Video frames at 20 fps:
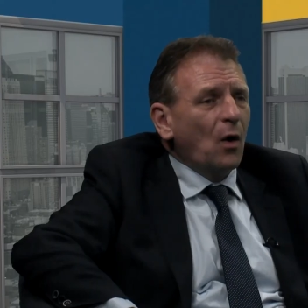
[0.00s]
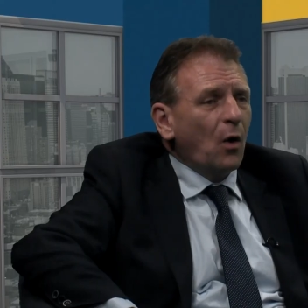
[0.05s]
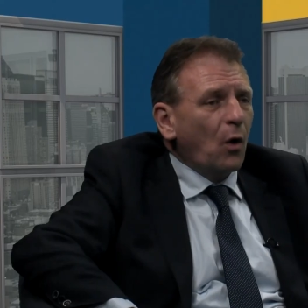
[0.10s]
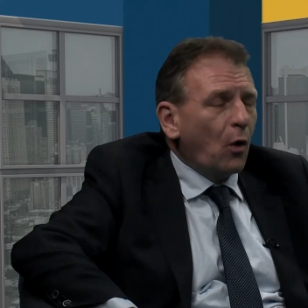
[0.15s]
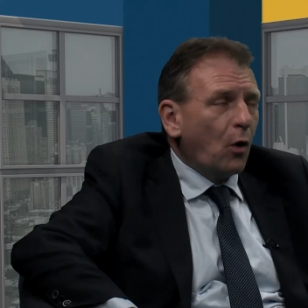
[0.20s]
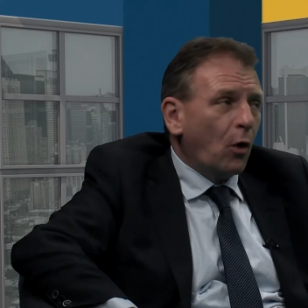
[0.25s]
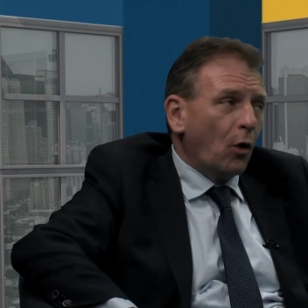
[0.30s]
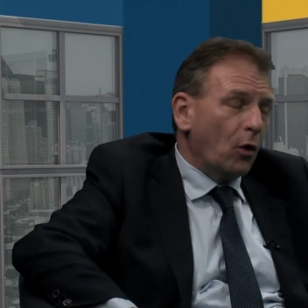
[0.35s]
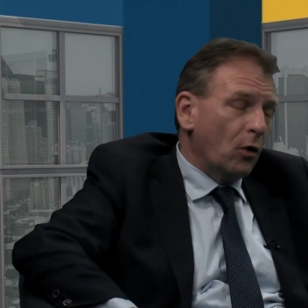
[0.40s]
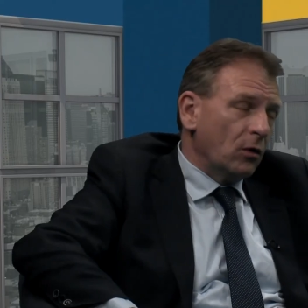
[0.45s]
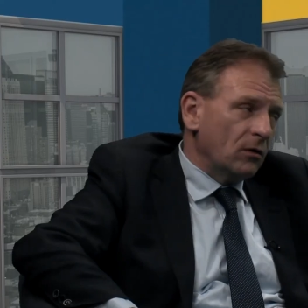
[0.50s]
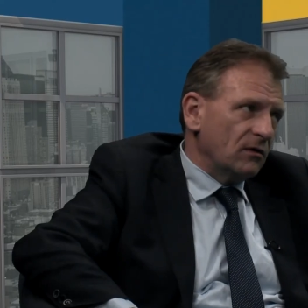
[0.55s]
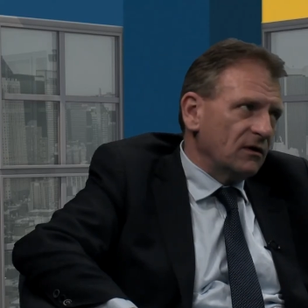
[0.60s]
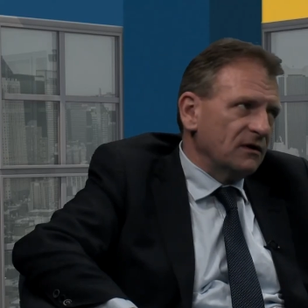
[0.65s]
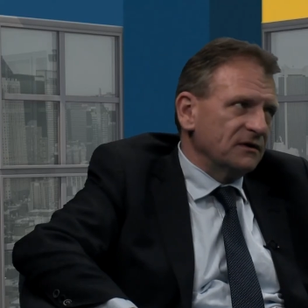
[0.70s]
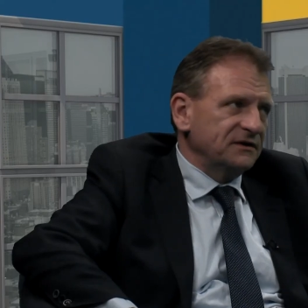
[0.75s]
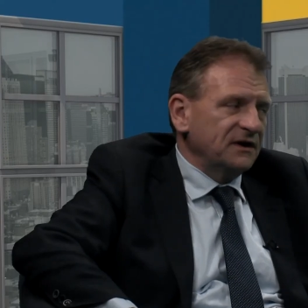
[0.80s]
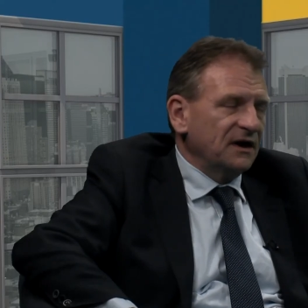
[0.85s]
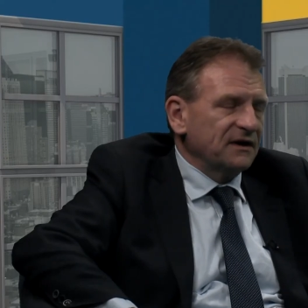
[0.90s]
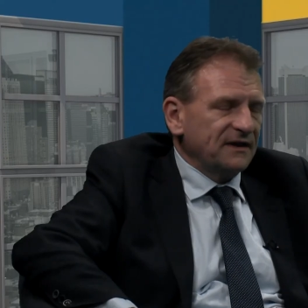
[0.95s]
or
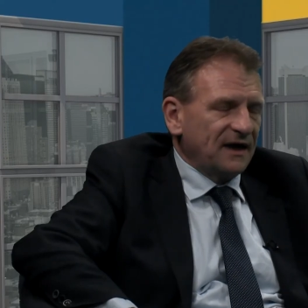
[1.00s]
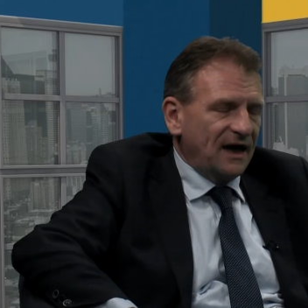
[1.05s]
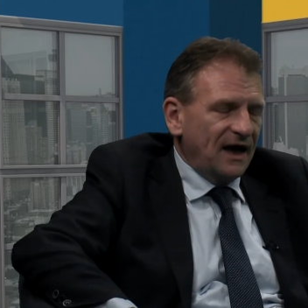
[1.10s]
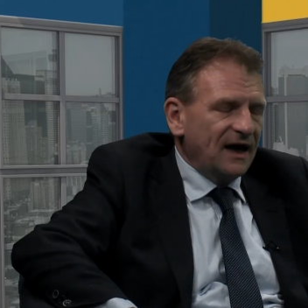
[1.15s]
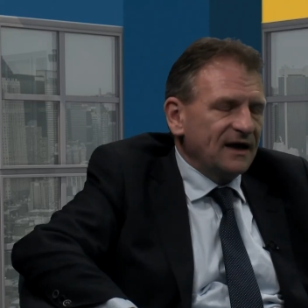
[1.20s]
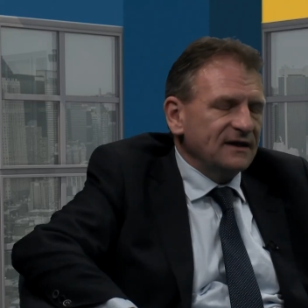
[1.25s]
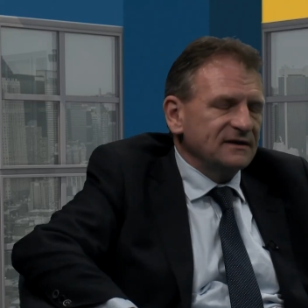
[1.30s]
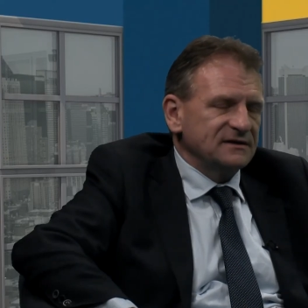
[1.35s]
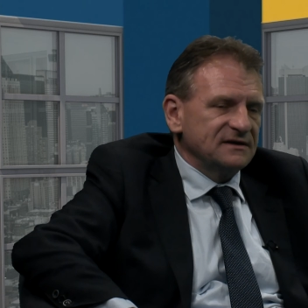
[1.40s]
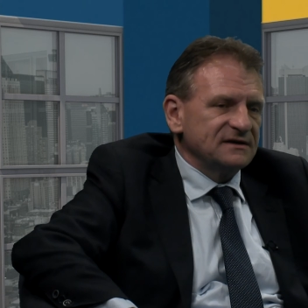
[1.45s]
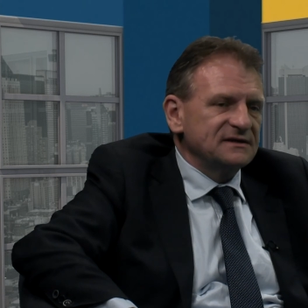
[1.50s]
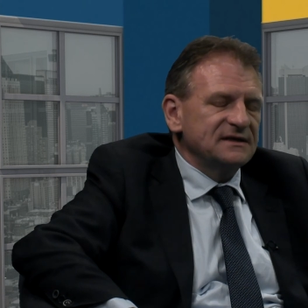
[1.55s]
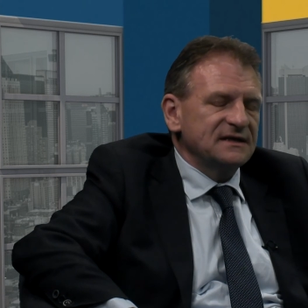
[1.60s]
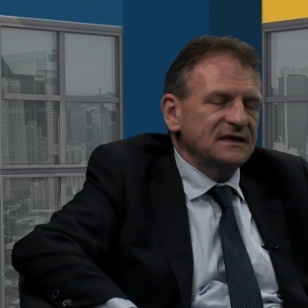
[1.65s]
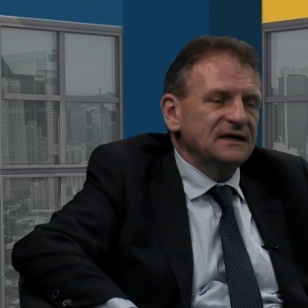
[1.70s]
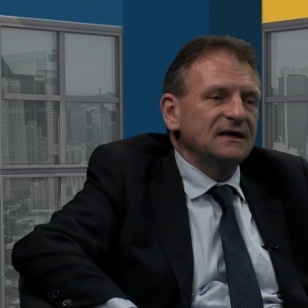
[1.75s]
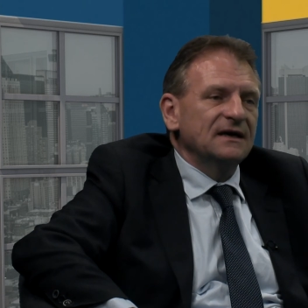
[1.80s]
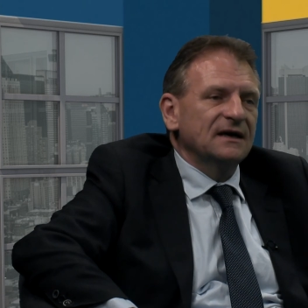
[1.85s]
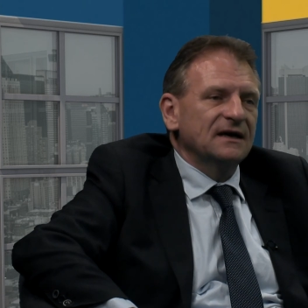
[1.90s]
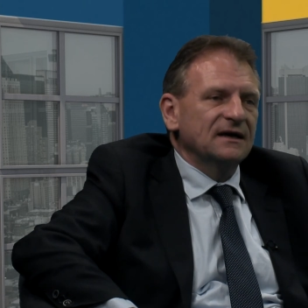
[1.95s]
on the other hand, to
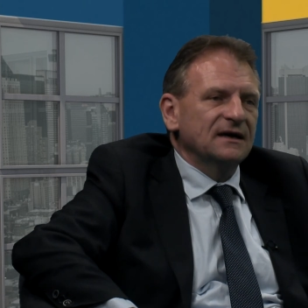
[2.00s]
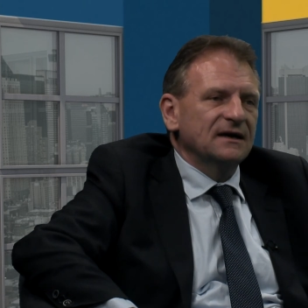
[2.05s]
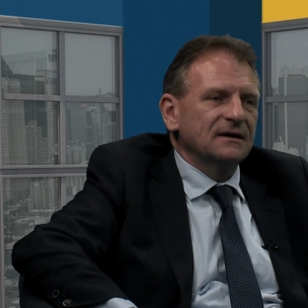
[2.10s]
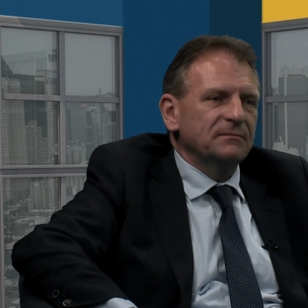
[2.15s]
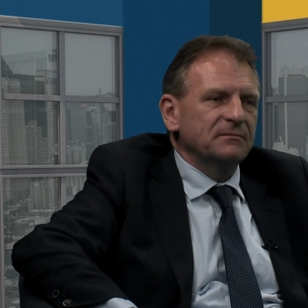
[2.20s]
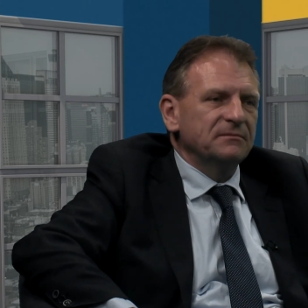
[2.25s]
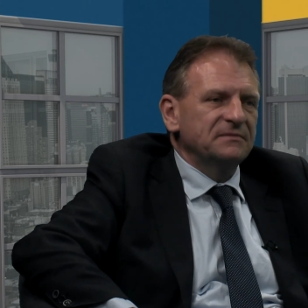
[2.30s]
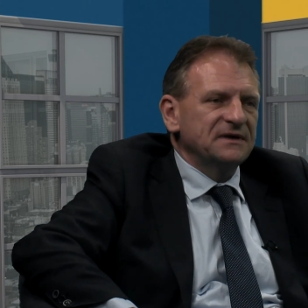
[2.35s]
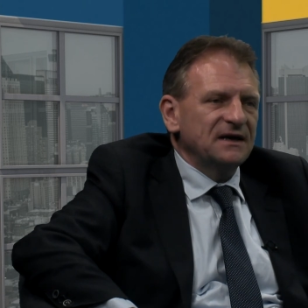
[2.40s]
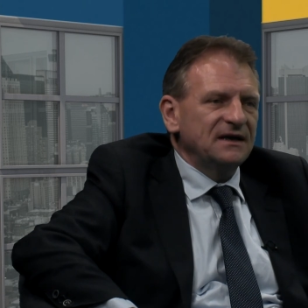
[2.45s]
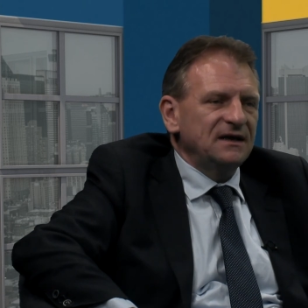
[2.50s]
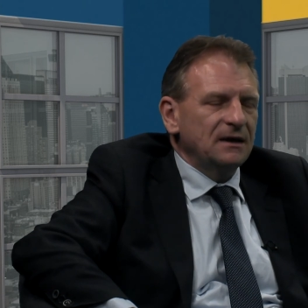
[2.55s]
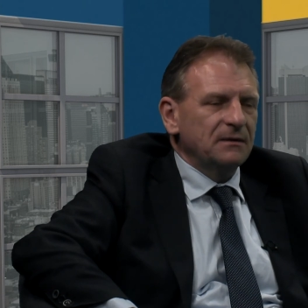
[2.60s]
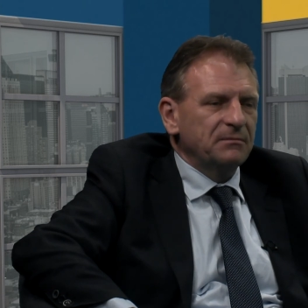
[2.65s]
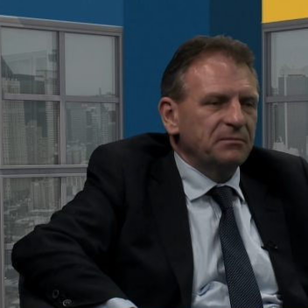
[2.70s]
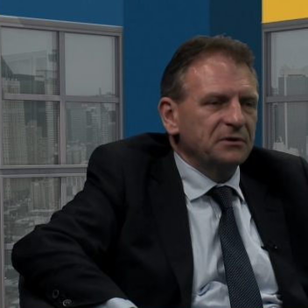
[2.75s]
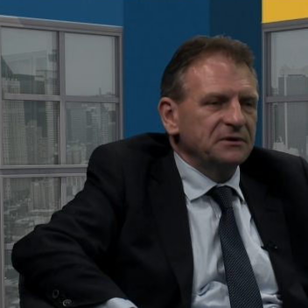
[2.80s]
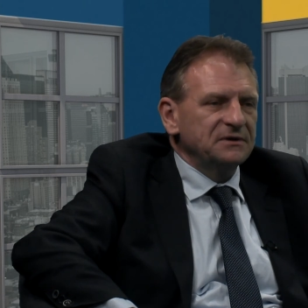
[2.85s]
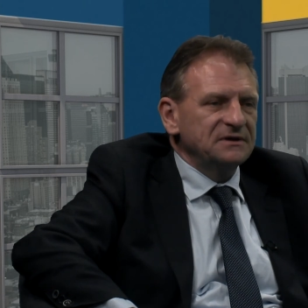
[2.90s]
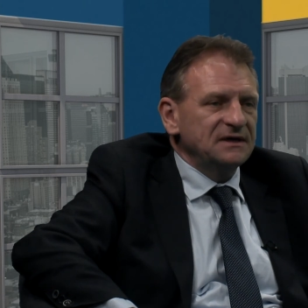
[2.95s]
see 10 um, year
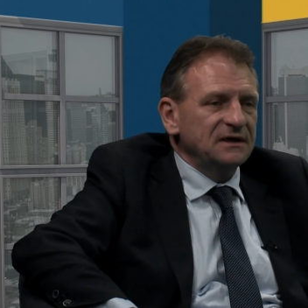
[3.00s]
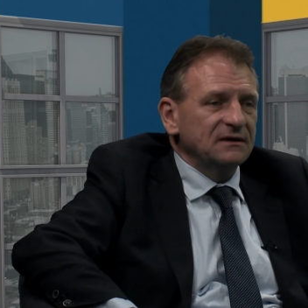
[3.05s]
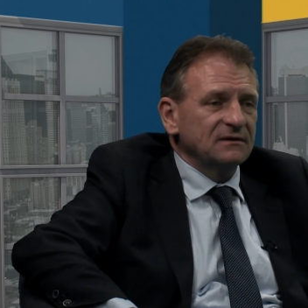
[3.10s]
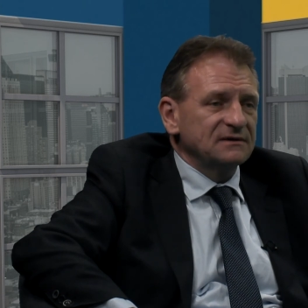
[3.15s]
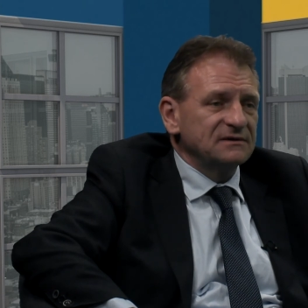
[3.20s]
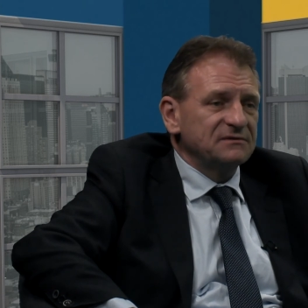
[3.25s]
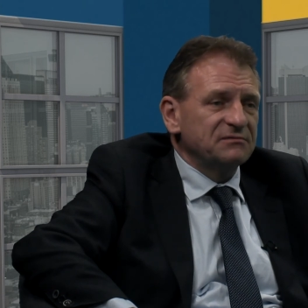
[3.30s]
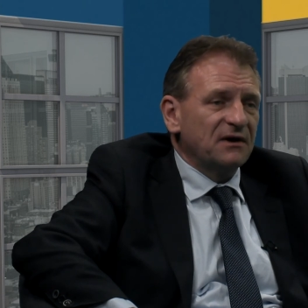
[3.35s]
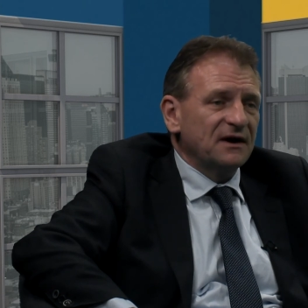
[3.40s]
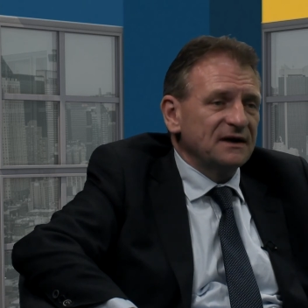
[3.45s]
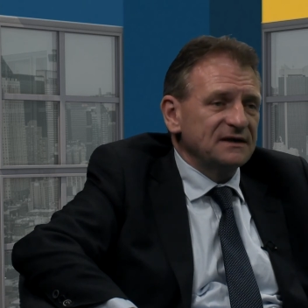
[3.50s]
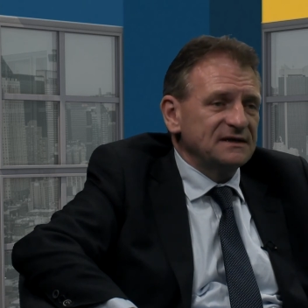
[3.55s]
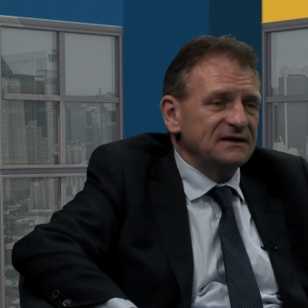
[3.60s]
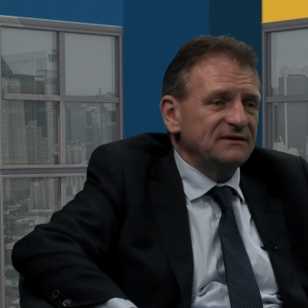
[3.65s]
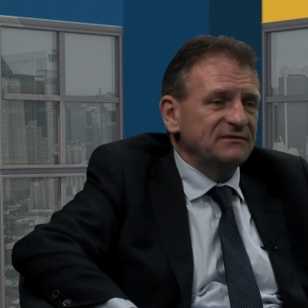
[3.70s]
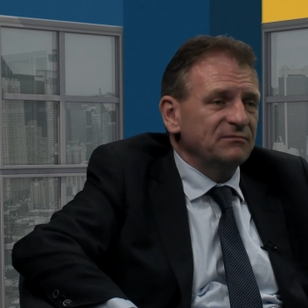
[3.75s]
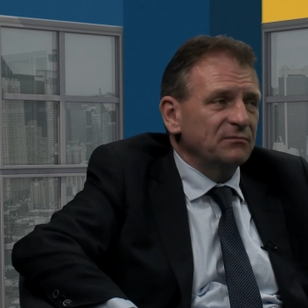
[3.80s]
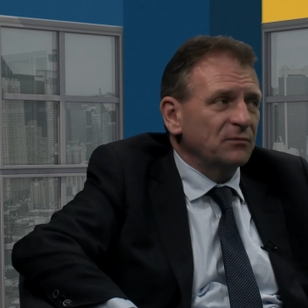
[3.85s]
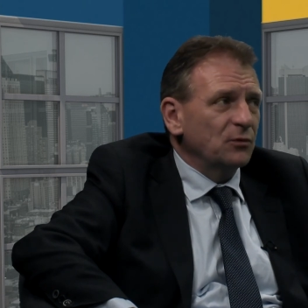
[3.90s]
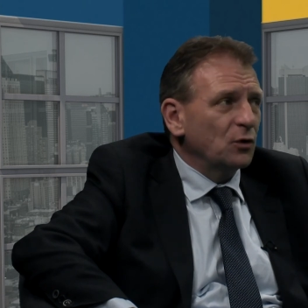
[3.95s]
bond yields rise
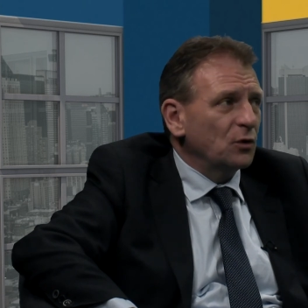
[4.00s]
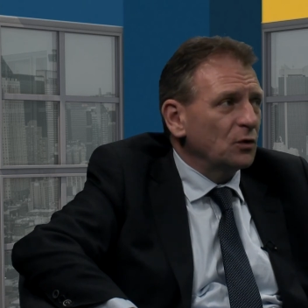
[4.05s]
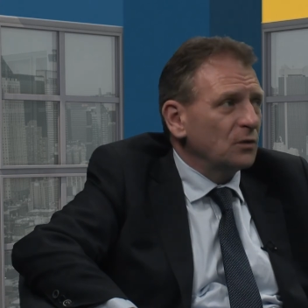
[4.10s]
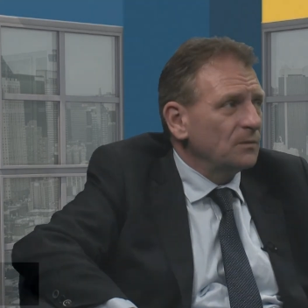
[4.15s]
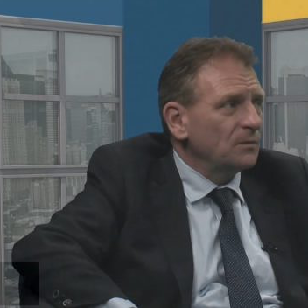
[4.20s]
even more.